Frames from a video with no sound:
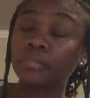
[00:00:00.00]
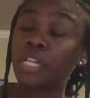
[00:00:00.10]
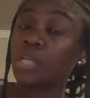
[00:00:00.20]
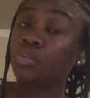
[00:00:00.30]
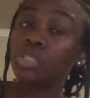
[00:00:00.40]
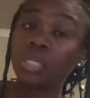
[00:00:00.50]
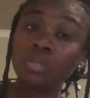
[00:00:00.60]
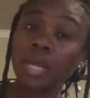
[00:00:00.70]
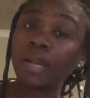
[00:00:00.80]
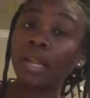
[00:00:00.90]
Like you said,
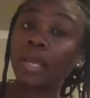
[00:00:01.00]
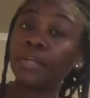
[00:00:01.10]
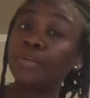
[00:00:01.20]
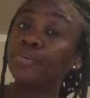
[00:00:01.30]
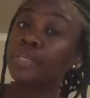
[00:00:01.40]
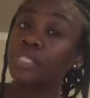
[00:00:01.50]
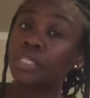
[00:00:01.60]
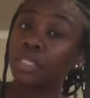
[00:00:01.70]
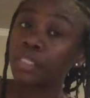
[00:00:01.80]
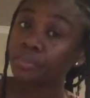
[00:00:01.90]
you got a lot of degrees,
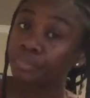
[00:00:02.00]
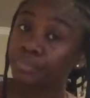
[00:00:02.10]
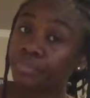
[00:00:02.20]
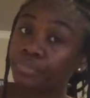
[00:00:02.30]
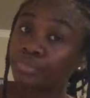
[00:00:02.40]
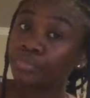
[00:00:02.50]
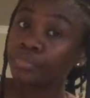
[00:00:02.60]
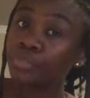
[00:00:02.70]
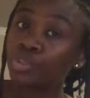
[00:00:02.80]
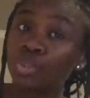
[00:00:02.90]
honey.
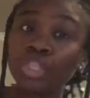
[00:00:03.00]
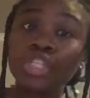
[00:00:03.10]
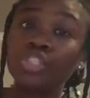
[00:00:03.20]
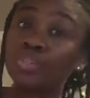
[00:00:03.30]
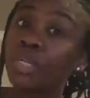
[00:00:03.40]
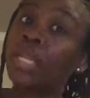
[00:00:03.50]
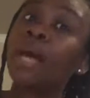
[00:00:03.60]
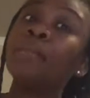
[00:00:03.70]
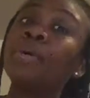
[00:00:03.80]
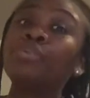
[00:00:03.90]
You can get you a
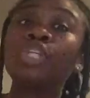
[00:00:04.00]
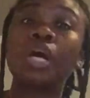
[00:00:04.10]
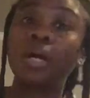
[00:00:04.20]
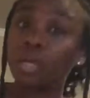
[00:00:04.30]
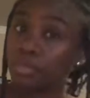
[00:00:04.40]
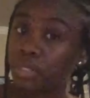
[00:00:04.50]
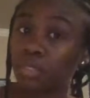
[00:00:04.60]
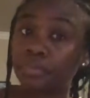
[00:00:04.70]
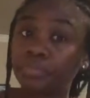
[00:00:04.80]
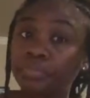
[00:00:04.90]
lot more jobs.